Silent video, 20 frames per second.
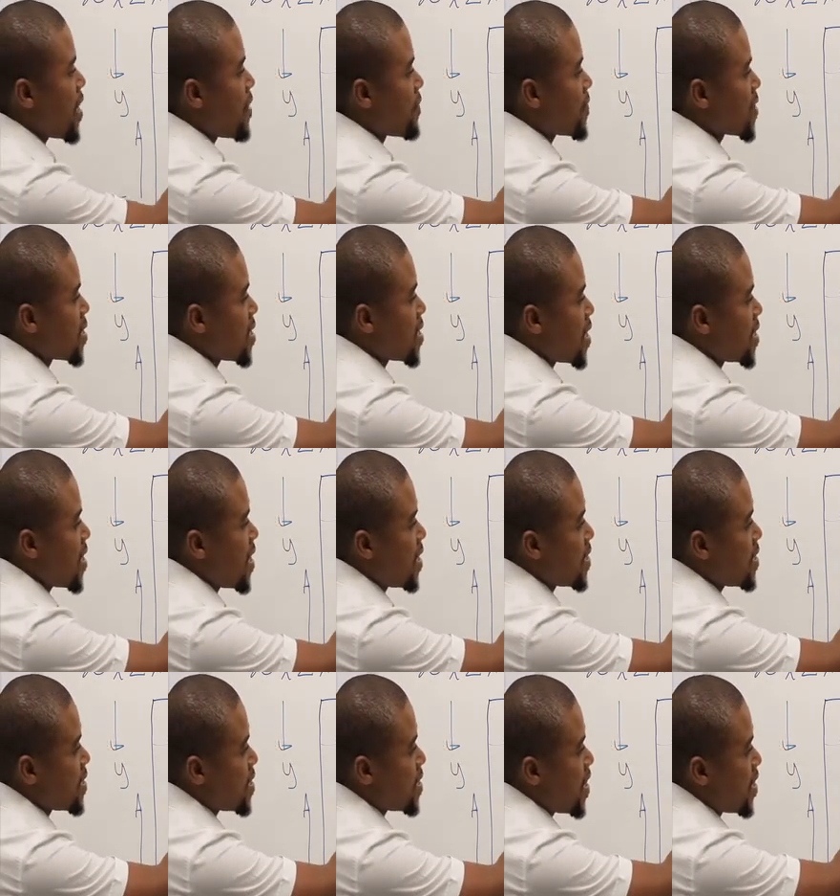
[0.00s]
have
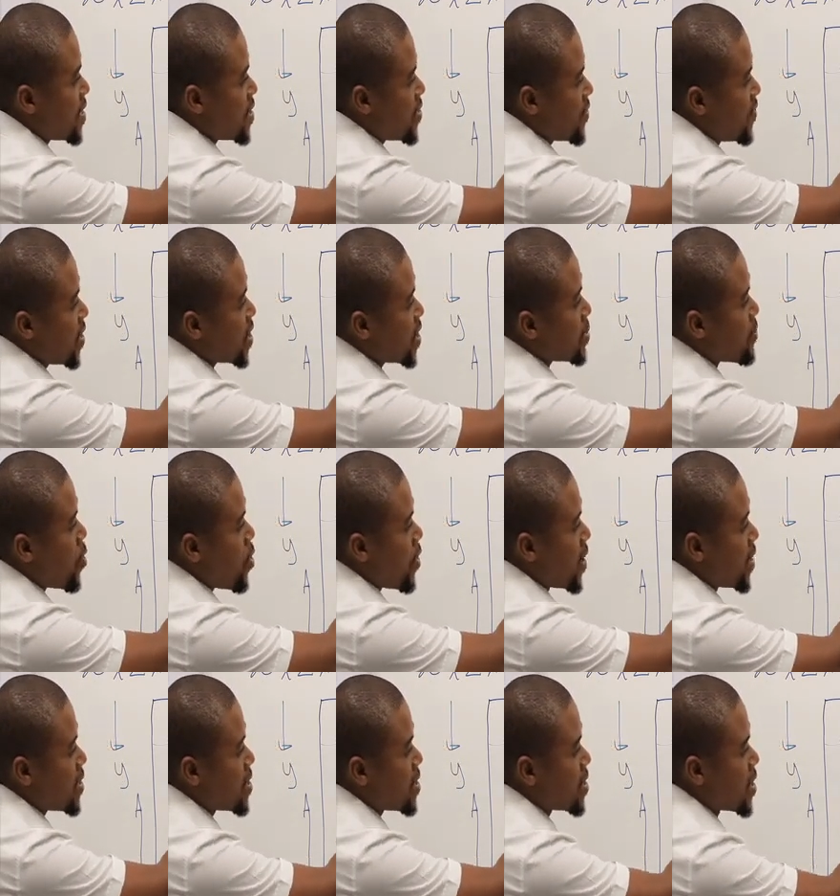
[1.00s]
started at this
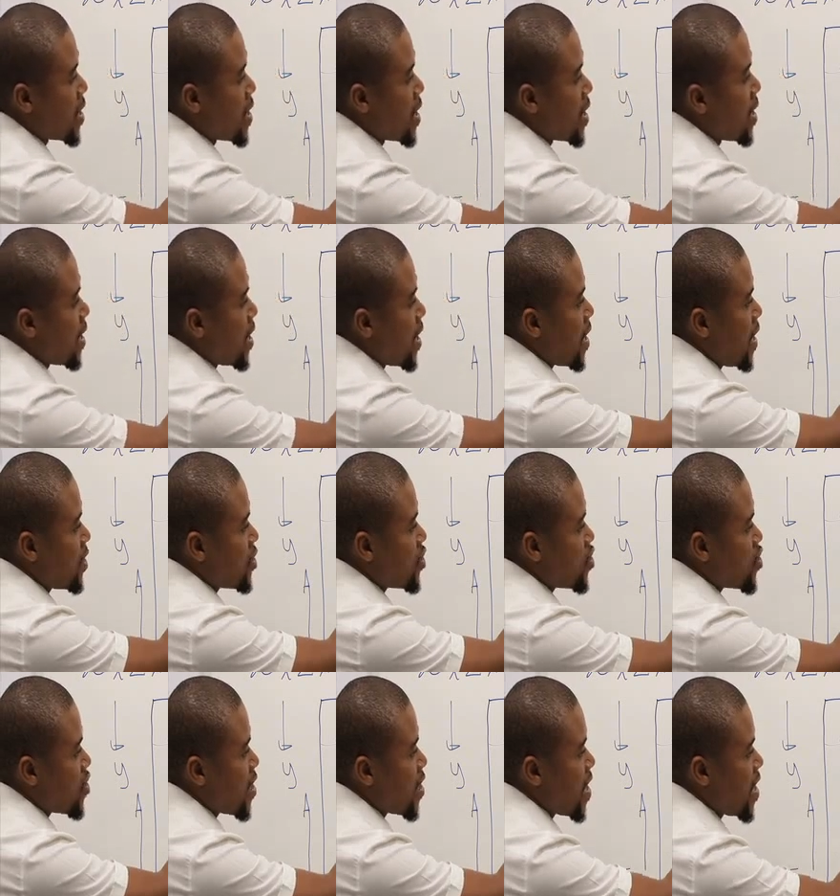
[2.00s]
point and
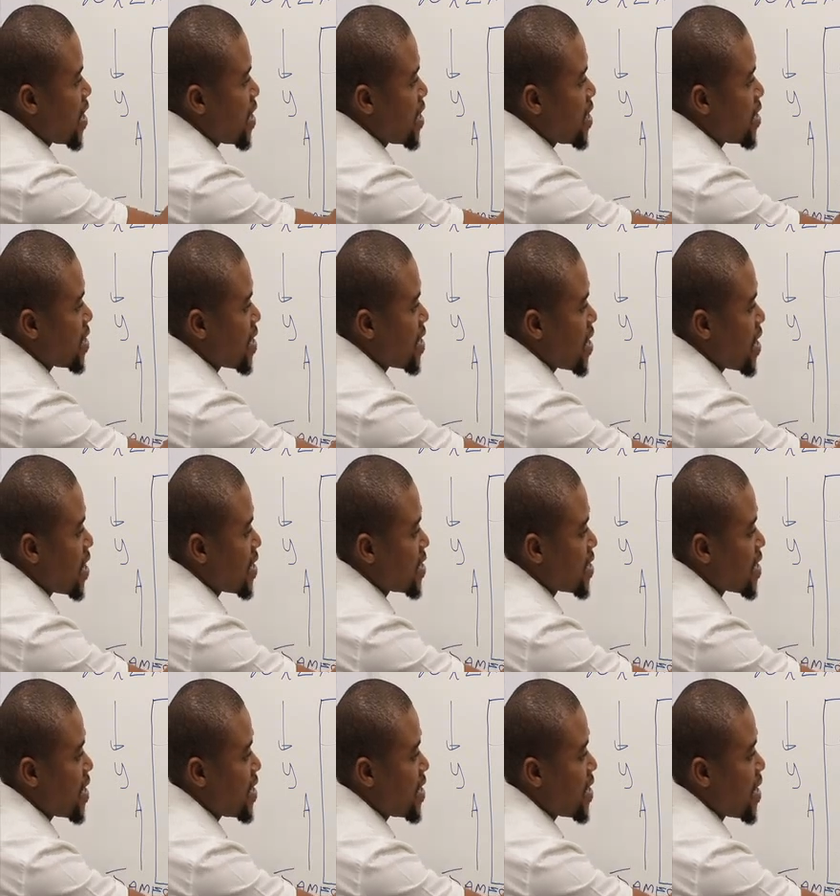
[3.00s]

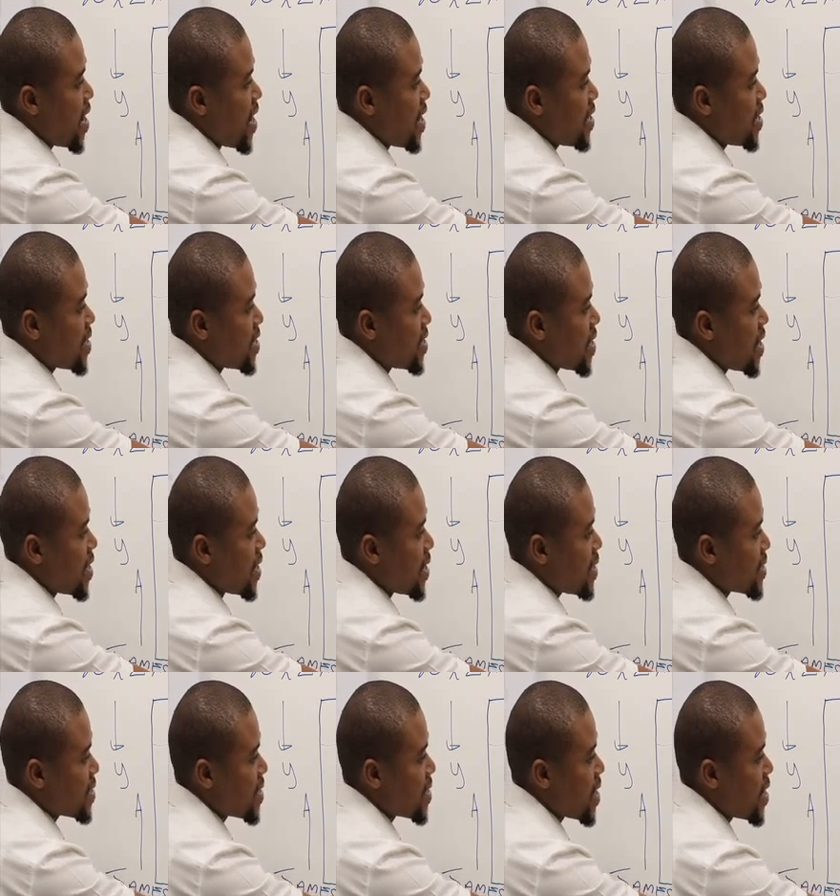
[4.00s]
traded and ended
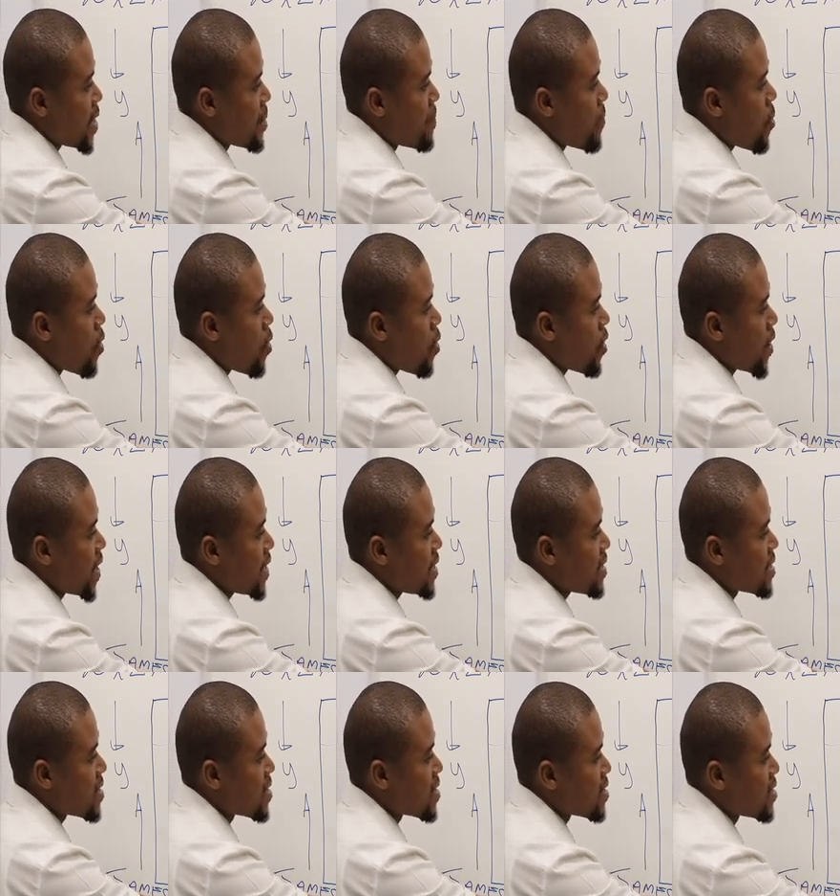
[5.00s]
at, say, a
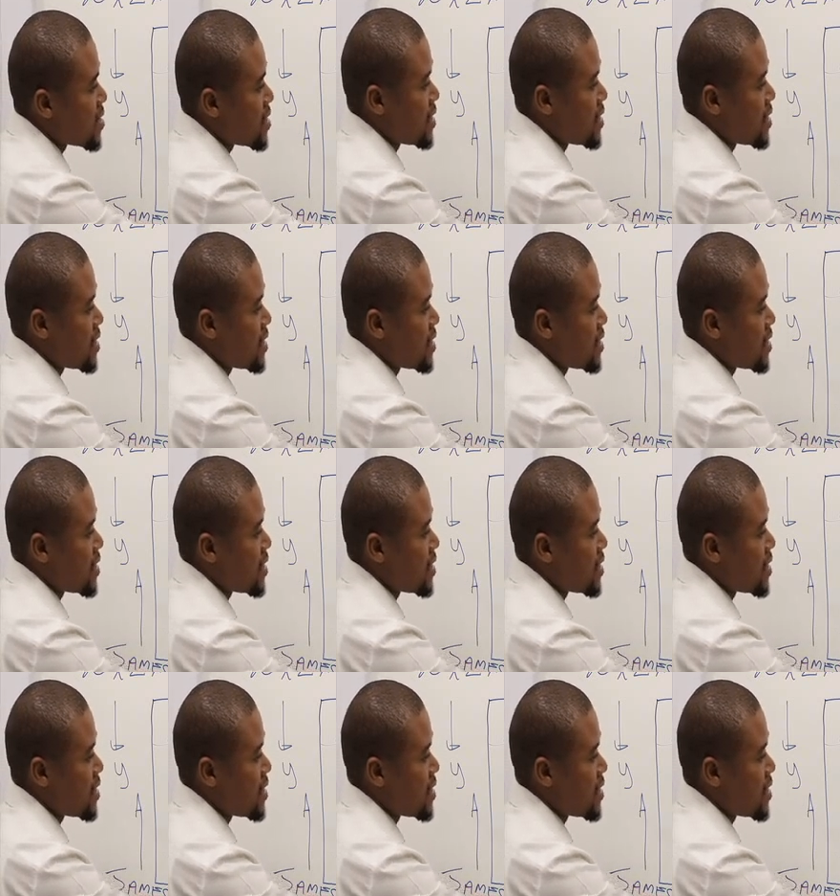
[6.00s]
point